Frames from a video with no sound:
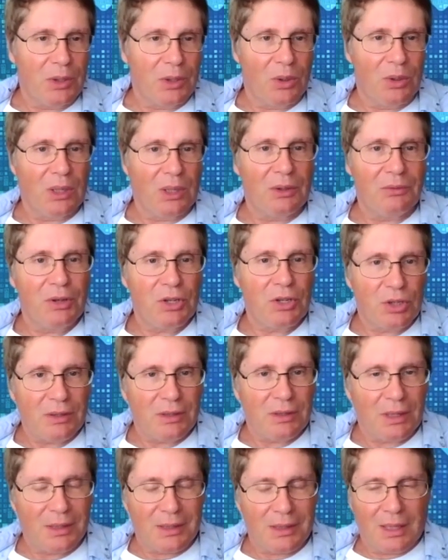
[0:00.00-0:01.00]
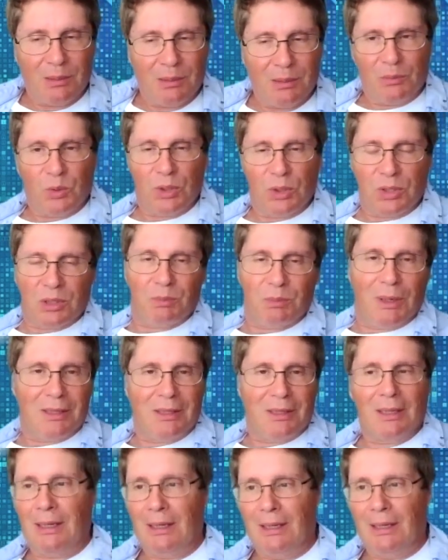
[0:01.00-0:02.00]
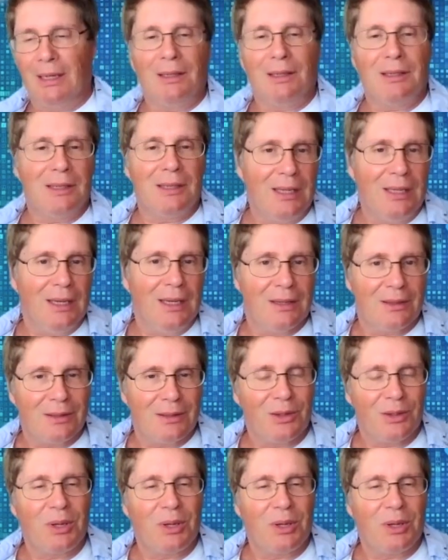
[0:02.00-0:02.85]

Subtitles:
a vision system, which is basically it sees.